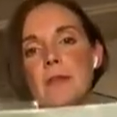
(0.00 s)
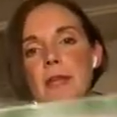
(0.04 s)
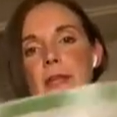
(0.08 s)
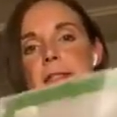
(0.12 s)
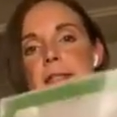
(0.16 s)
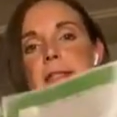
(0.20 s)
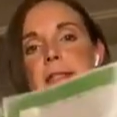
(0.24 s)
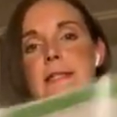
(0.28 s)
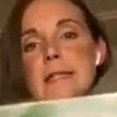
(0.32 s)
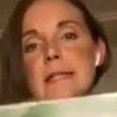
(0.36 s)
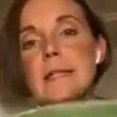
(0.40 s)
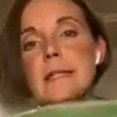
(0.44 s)

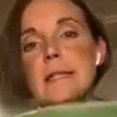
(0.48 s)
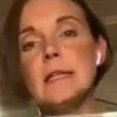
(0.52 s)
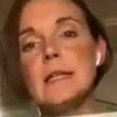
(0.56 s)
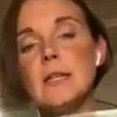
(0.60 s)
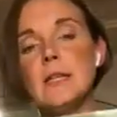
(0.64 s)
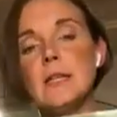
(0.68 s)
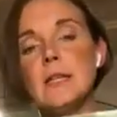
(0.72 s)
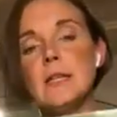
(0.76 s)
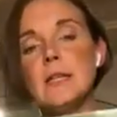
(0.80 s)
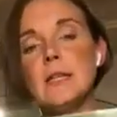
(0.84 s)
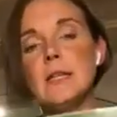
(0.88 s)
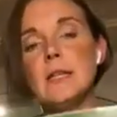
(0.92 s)
Instantly,
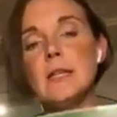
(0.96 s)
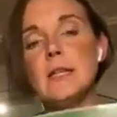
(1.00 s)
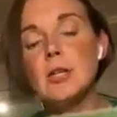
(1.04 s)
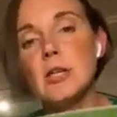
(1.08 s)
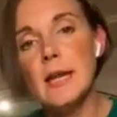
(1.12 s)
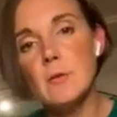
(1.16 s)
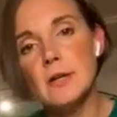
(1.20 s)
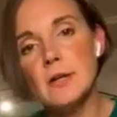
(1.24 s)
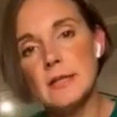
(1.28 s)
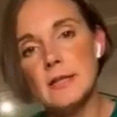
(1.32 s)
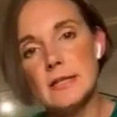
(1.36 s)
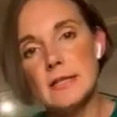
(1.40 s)
you
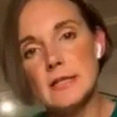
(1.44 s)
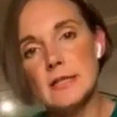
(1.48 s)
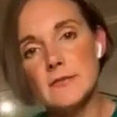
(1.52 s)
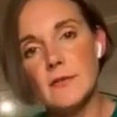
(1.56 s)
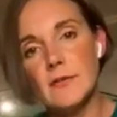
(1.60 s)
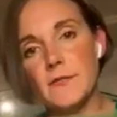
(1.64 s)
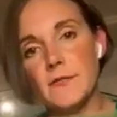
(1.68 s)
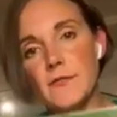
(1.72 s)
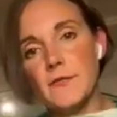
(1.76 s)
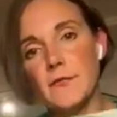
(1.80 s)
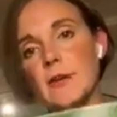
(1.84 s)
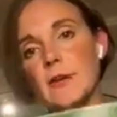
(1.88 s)
can get one of
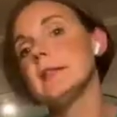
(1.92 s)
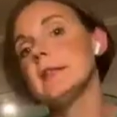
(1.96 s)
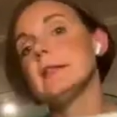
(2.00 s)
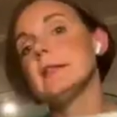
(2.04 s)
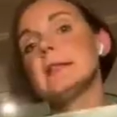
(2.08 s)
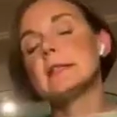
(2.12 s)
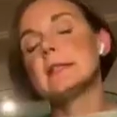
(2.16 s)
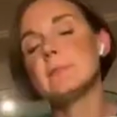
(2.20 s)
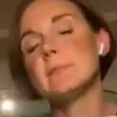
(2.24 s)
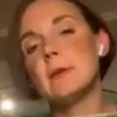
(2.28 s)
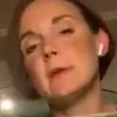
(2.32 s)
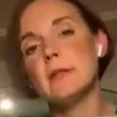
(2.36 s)
these for
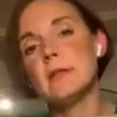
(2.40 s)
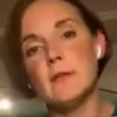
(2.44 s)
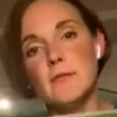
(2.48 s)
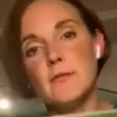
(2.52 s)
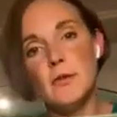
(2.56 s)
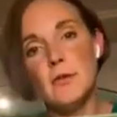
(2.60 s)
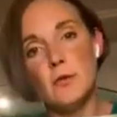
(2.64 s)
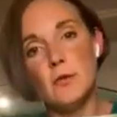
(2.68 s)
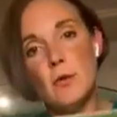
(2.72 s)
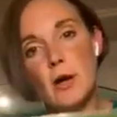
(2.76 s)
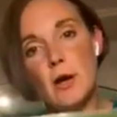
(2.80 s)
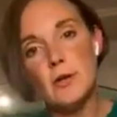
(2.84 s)
free this
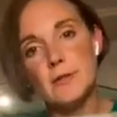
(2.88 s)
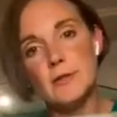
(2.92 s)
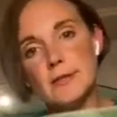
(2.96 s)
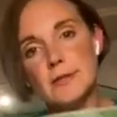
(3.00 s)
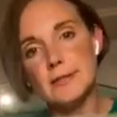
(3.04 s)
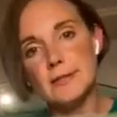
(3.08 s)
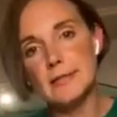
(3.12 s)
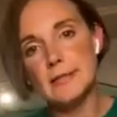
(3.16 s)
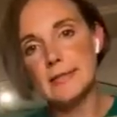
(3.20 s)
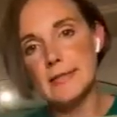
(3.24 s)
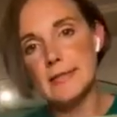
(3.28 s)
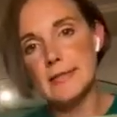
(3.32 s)
month if you
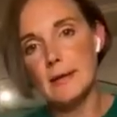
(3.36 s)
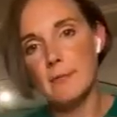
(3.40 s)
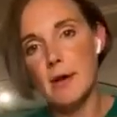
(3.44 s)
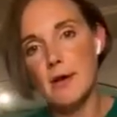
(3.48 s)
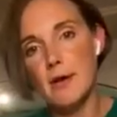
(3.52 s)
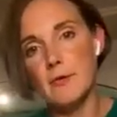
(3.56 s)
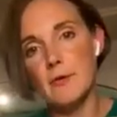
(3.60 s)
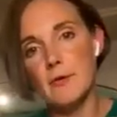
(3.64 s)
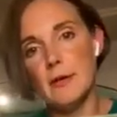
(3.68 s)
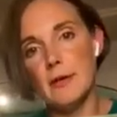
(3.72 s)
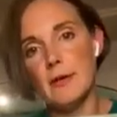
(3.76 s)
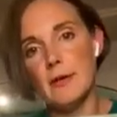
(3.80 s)
host a
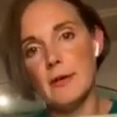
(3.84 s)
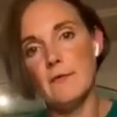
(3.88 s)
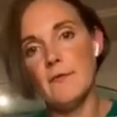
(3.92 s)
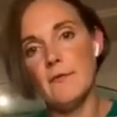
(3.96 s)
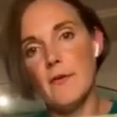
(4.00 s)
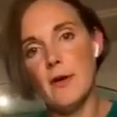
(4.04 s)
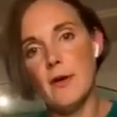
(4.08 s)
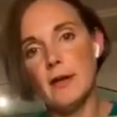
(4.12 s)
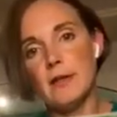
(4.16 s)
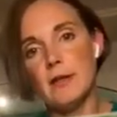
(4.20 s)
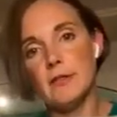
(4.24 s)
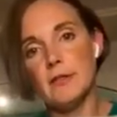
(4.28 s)
demo and
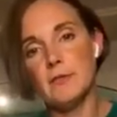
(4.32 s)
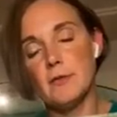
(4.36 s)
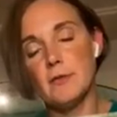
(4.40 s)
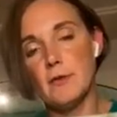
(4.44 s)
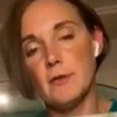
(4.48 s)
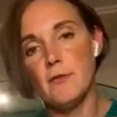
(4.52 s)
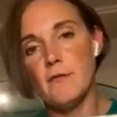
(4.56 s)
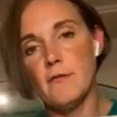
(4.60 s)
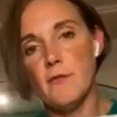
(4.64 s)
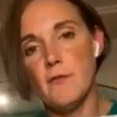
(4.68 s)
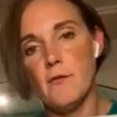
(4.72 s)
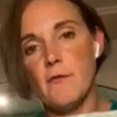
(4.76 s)
invite 3
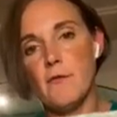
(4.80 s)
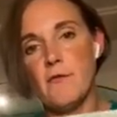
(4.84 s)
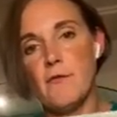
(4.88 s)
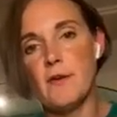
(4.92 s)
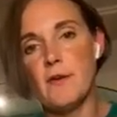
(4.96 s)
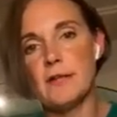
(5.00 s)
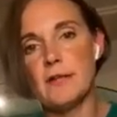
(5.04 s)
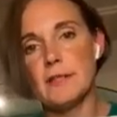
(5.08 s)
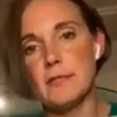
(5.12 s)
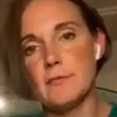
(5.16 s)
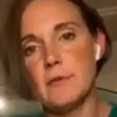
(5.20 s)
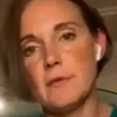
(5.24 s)
or 4
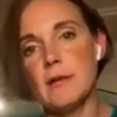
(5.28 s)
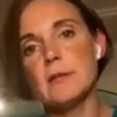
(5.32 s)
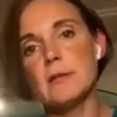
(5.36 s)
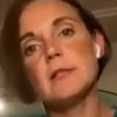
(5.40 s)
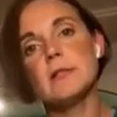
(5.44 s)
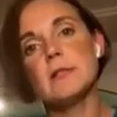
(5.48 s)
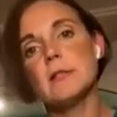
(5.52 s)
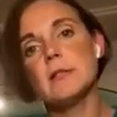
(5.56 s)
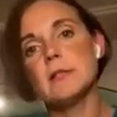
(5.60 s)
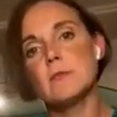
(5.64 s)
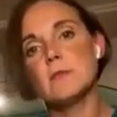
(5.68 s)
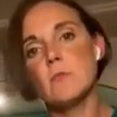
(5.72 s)
friends around.
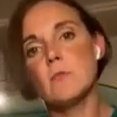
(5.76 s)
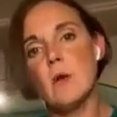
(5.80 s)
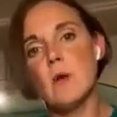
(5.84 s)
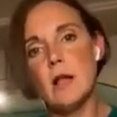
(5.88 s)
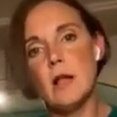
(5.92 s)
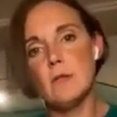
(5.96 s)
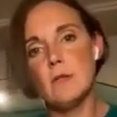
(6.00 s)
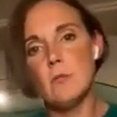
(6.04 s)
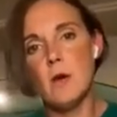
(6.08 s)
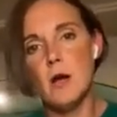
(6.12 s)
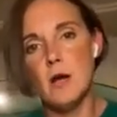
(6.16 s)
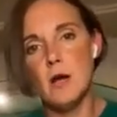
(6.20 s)
So it's
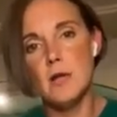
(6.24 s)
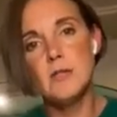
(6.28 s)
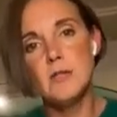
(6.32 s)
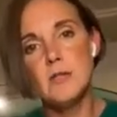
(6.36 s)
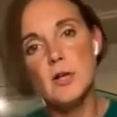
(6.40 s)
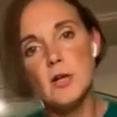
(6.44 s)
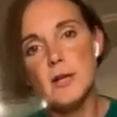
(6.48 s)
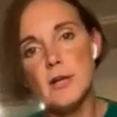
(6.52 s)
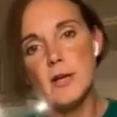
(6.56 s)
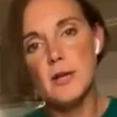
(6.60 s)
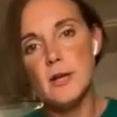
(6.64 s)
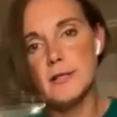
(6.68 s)
well worth
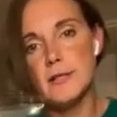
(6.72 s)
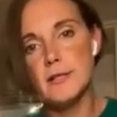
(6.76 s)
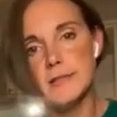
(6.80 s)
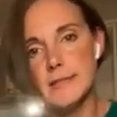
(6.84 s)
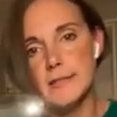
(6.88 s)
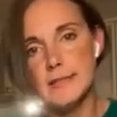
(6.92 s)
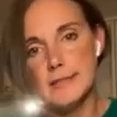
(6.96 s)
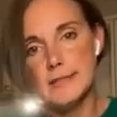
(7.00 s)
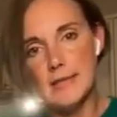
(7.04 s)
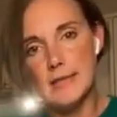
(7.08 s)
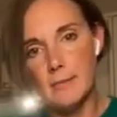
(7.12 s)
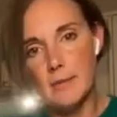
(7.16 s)
trying to host
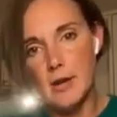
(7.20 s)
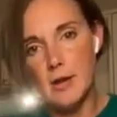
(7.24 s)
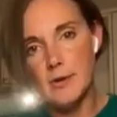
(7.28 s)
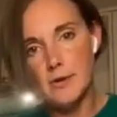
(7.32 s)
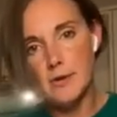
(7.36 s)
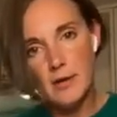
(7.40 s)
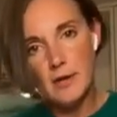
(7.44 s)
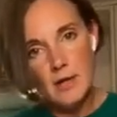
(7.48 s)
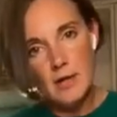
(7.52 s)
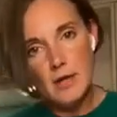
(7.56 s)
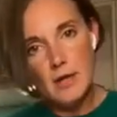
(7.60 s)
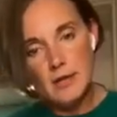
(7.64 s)
a demo
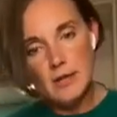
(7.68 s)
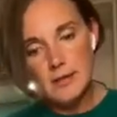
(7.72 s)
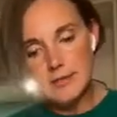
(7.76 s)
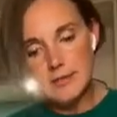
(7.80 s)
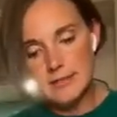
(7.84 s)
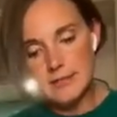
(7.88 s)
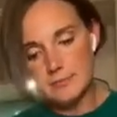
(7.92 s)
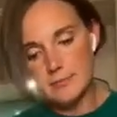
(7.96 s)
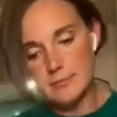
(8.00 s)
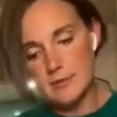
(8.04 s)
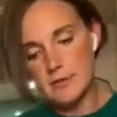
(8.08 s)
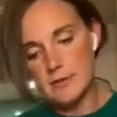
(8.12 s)

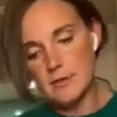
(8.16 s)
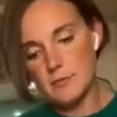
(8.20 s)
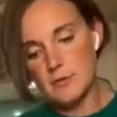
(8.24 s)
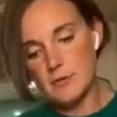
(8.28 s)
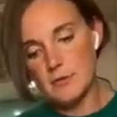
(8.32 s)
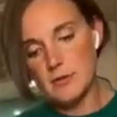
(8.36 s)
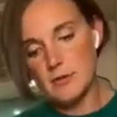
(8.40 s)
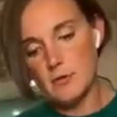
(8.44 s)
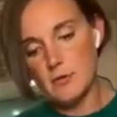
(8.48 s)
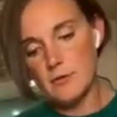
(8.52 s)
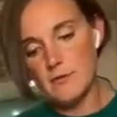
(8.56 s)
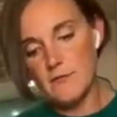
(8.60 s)
this month
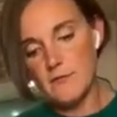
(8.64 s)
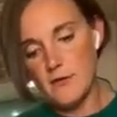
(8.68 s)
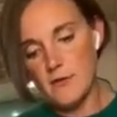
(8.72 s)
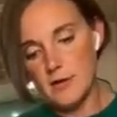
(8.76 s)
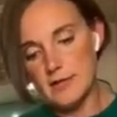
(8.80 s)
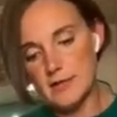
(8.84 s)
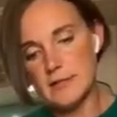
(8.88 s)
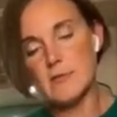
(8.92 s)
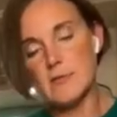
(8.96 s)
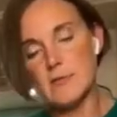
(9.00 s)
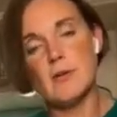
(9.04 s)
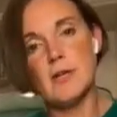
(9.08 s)
with your advisor.